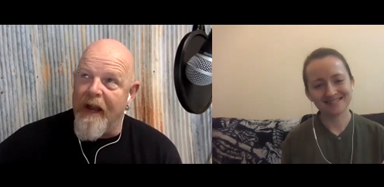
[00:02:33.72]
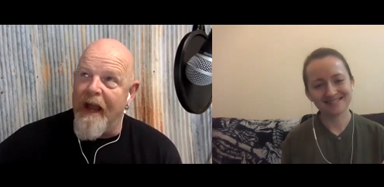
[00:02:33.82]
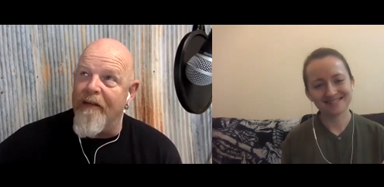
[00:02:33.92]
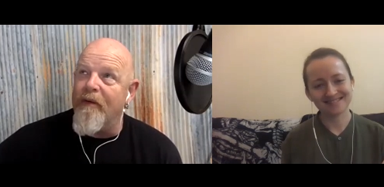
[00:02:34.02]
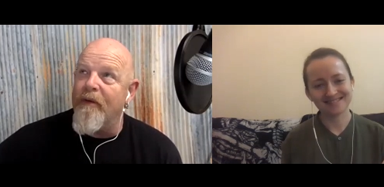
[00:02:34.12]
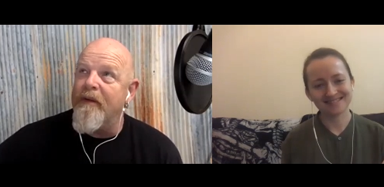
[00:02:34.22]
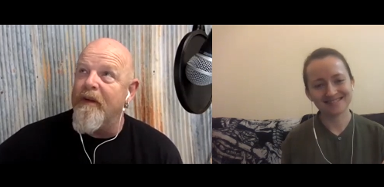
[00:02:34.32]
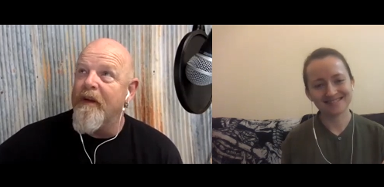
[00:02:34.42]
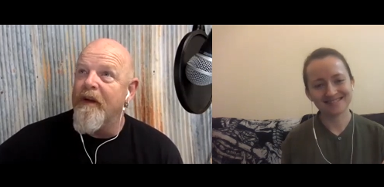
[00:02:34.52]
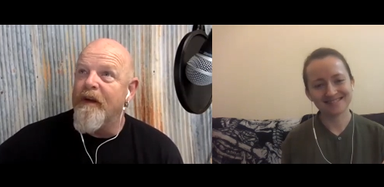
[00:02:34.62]
Speaker 1: Harold,
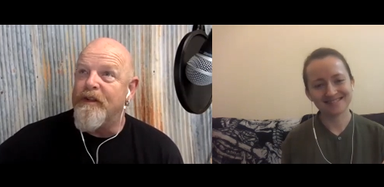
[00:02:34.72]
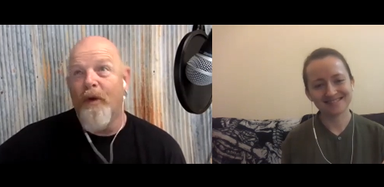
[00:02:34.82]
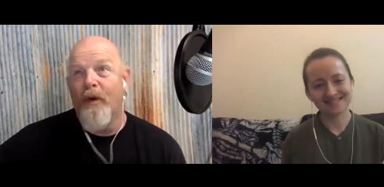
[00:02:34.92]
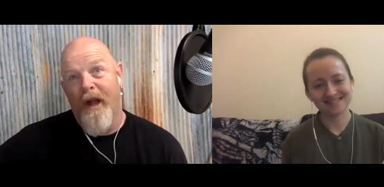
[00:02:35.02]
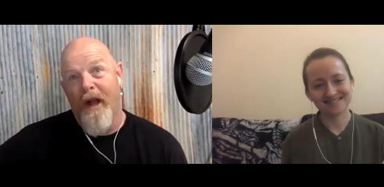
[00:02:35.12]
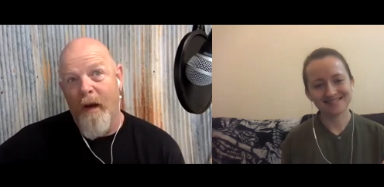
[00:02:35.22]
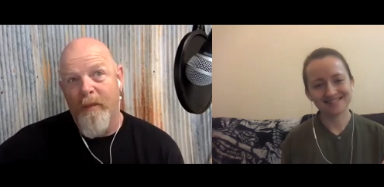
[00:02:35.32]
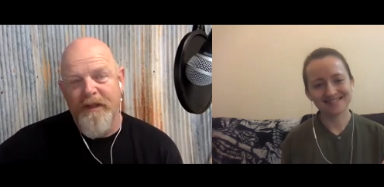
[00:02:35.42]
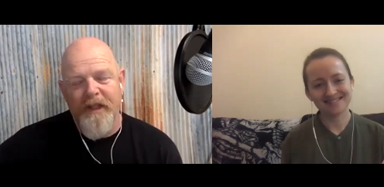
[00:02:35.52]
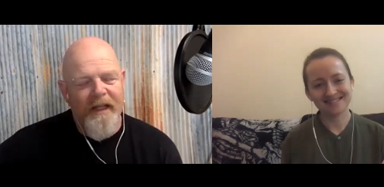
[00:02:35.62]
Jordan
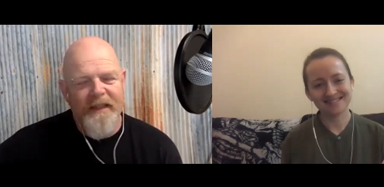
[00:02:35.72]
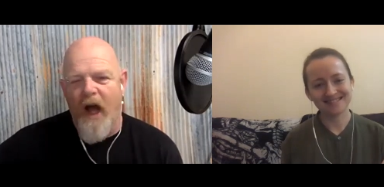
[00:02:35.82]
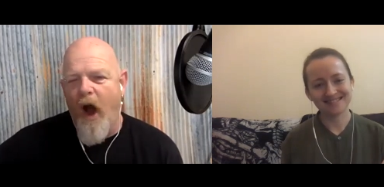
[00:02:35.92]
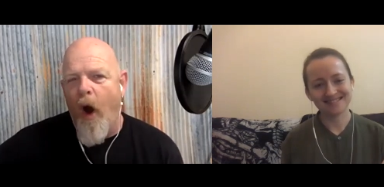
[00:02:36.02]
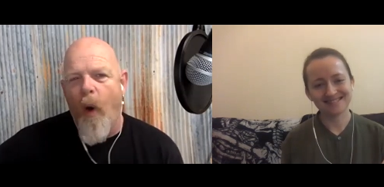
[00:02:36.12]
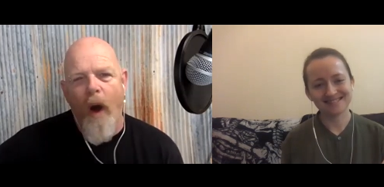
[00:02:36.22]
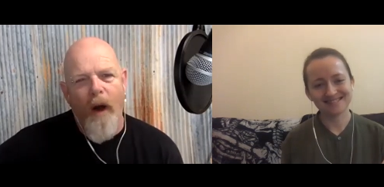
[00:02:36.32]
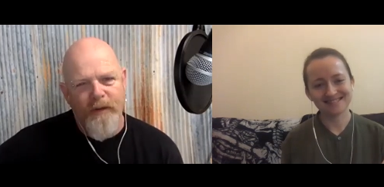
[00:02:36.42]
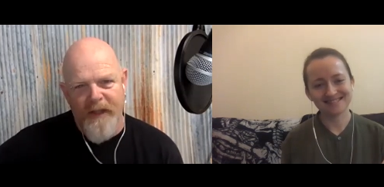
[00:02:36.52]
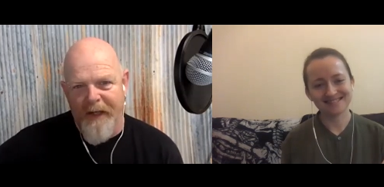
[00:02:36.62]
Harbinger. There's a whole
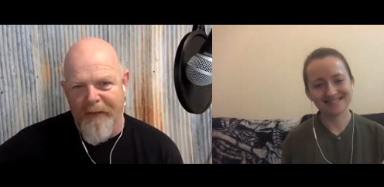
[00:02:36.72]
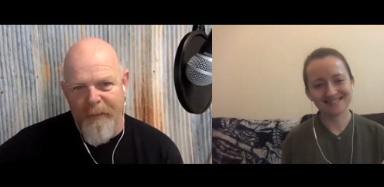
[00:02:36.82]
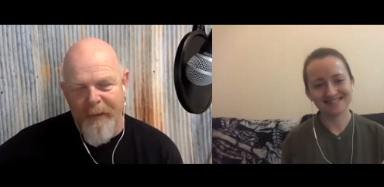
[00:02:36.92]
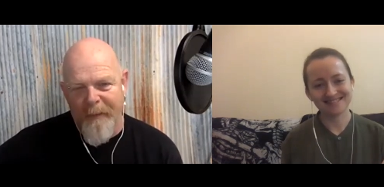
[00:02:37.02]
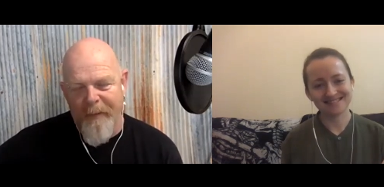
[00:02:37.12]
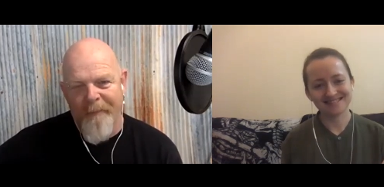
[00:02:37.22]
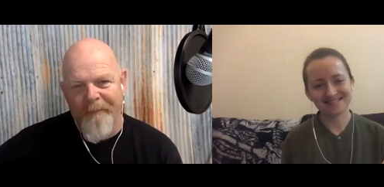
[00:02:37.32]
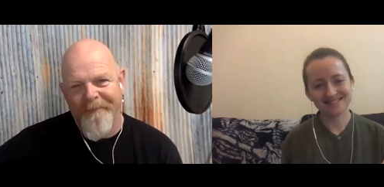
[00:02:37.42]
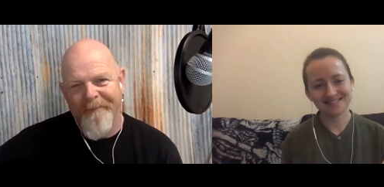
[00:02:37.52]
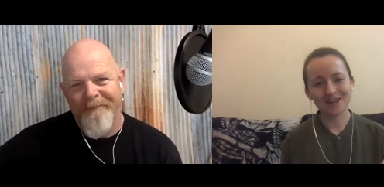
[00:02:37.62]
host of different people.
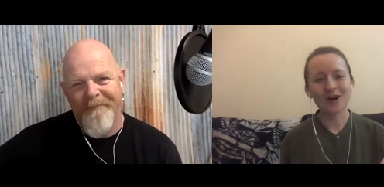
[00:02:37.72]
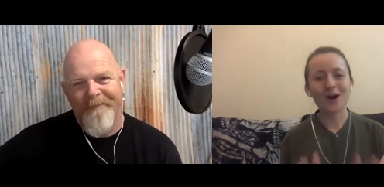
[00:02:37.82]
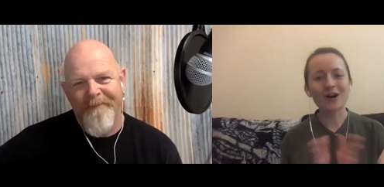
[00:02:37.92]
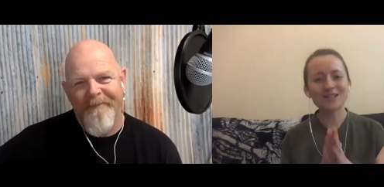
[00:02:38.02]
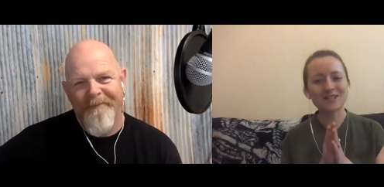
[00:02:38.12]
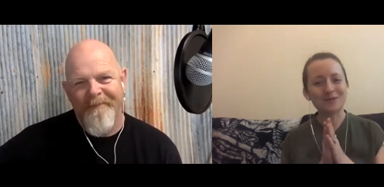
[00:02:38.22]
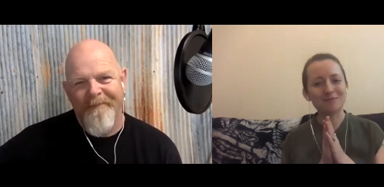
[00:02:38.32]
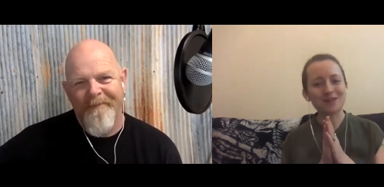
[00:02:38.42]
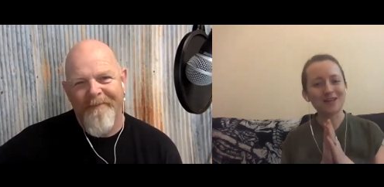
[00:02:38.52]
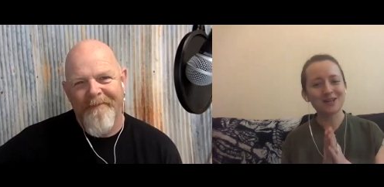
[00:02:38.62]
Speaker 2: Awesome.
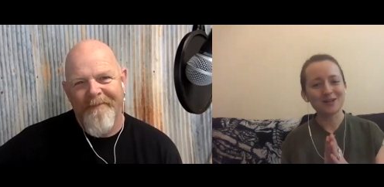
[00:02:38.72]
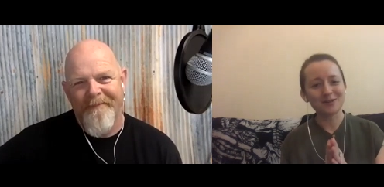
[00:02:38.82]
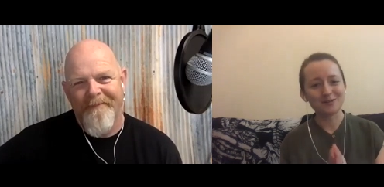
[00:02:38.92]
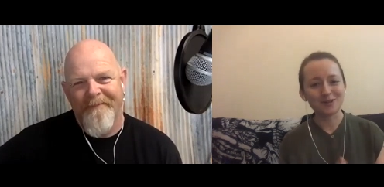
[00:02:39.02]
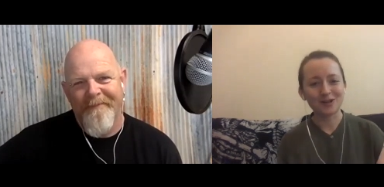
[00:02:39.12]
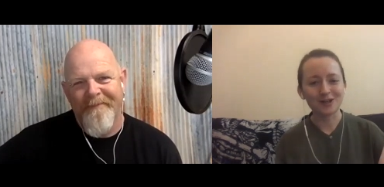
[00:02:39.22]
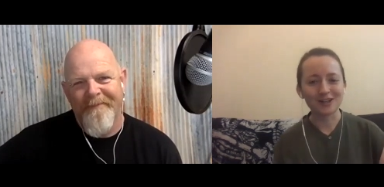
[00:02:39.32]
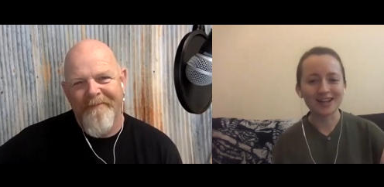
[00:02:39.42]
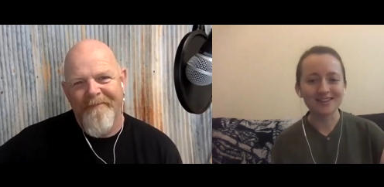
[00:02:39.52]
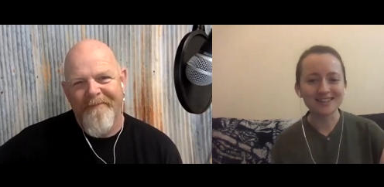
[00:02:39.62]
Thank you for
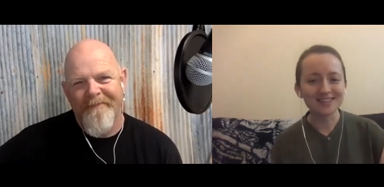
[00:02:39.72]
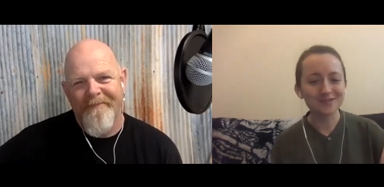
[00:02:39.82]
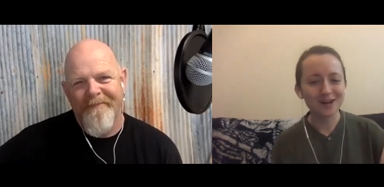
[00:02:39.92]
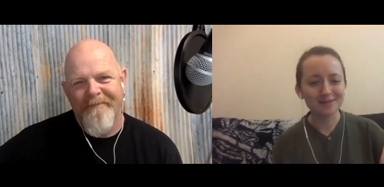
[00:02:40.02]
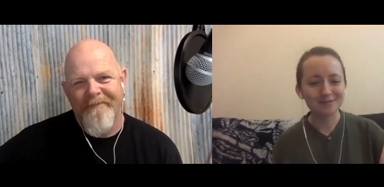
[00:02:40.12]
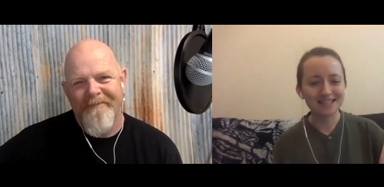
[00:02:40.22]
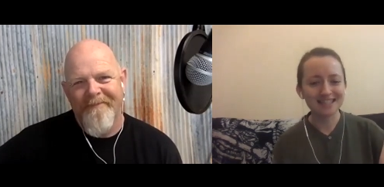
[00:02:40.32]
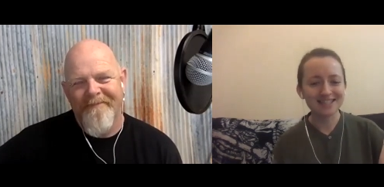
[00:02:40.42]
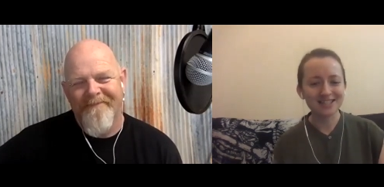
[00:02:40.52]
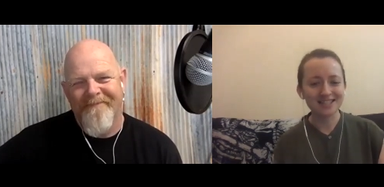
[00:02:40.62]
that list of
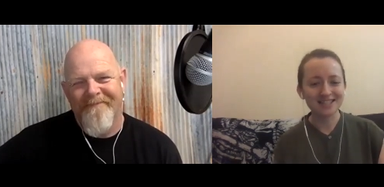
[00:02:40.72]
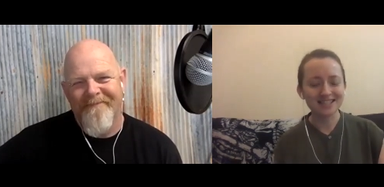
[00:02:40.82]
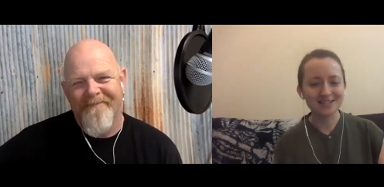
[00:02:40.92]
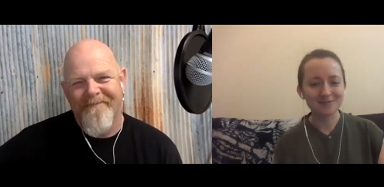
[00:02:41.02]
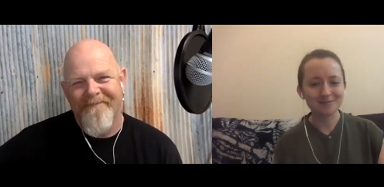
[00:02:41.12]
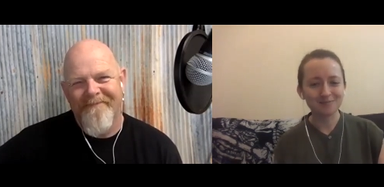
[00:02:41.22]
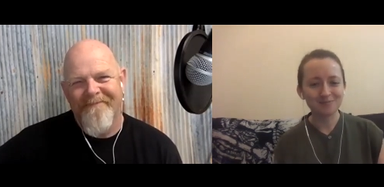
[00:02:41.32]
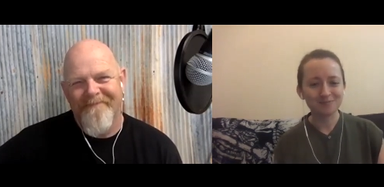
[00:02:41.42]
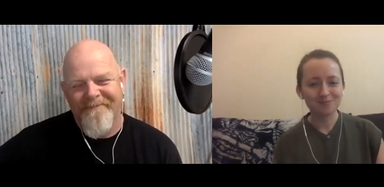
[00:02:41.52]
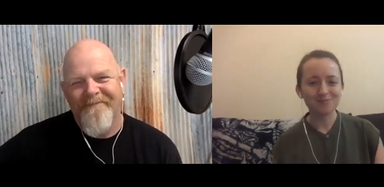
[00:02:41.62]
recommendations.
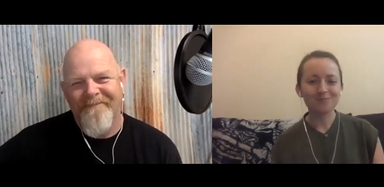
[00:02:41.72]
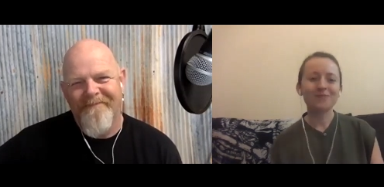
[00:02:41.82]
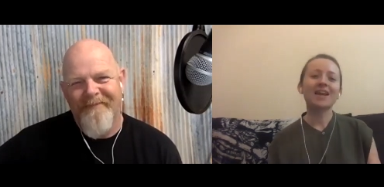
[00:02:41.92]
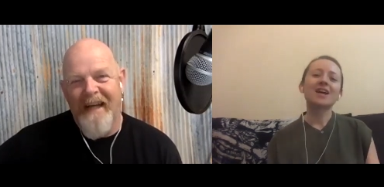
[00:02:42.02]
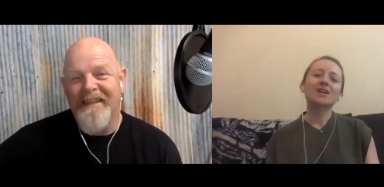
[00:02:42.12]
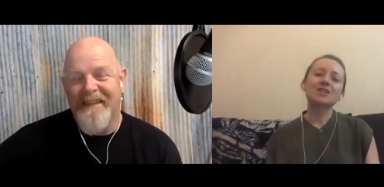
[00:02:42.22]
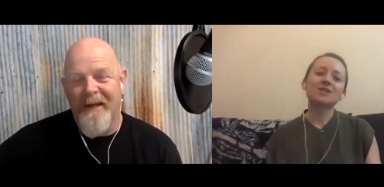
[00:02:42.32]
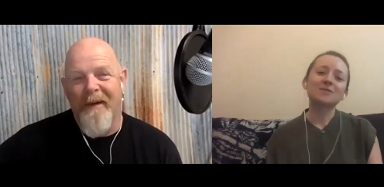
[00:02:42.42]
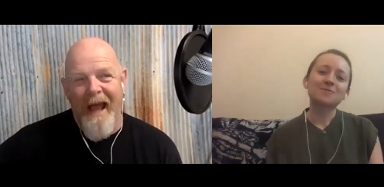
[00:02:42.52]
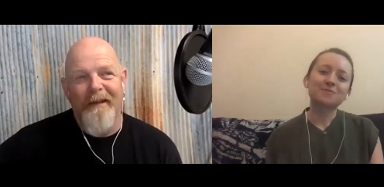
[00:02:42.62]
Speaker 1: There's some
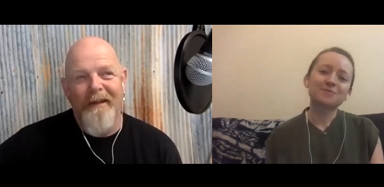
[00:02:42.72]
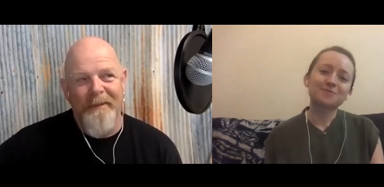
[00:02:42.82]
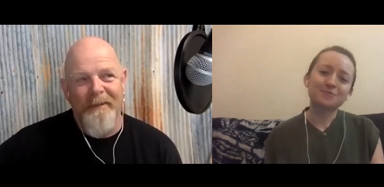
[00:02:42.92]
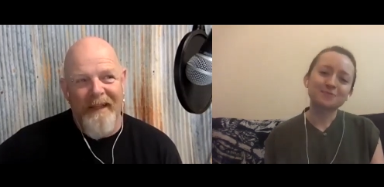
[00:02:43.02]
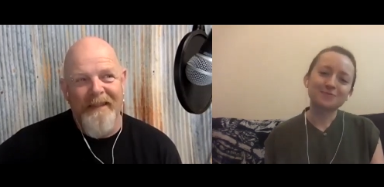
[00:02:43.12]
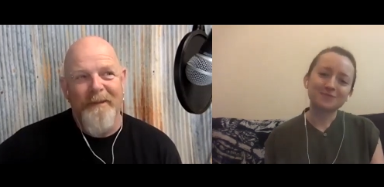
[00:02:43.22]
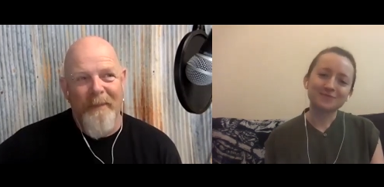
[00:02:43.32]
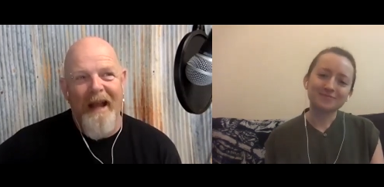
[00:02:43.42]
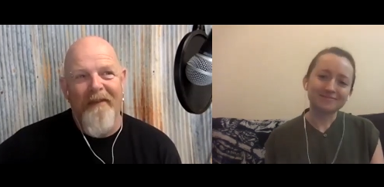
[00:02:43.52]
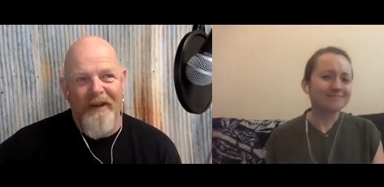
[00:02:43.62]
hell of a